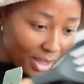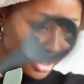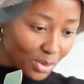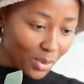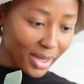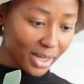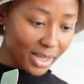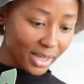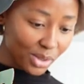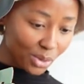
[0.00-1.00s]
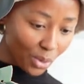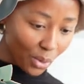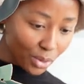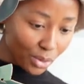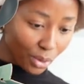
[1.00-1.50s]
This one is
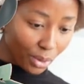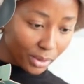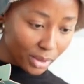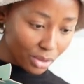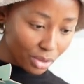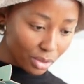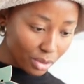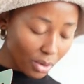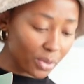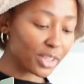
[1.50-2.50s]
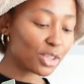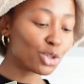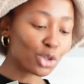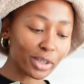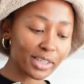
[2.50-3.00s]
also called it's a
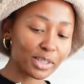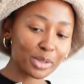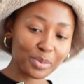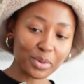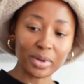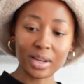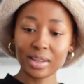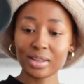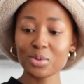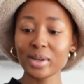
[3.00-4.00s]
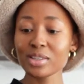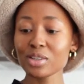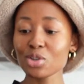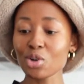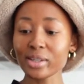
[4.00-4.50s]
slotted spoon. This one is
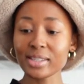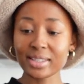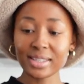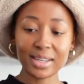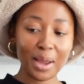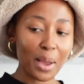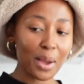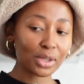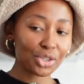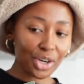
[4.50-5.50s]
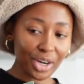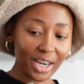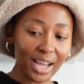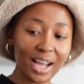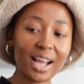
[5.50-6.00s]
a slotted
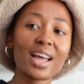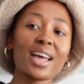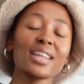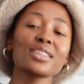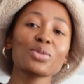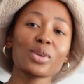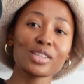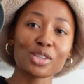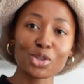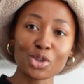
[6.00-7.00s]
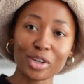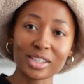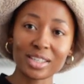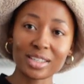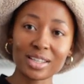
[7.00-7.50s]
turner, and this one is a
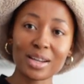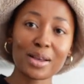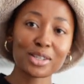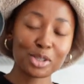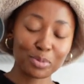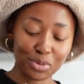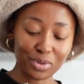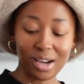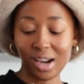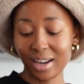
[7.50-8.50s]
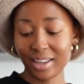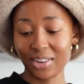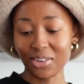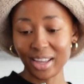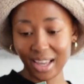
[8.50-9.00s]
slotted spoon.
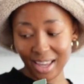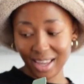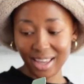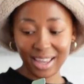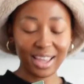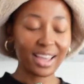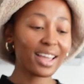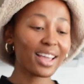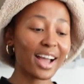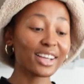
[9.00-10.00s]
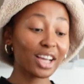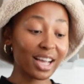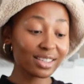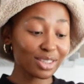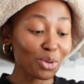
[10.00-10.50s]
Okay, are you
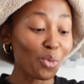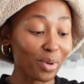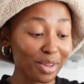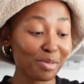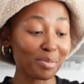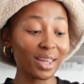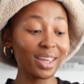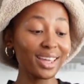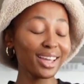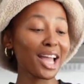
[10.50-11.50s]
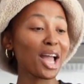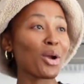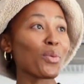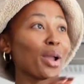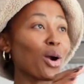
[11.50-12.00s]
guys still with me?
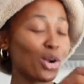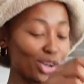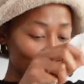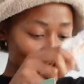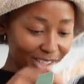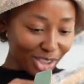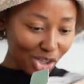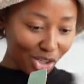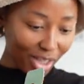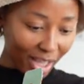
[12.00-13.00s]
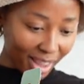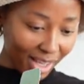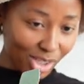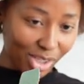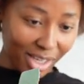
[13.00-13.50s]
We are all learning
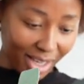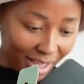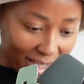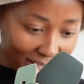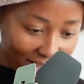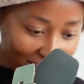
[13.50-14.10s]
together today.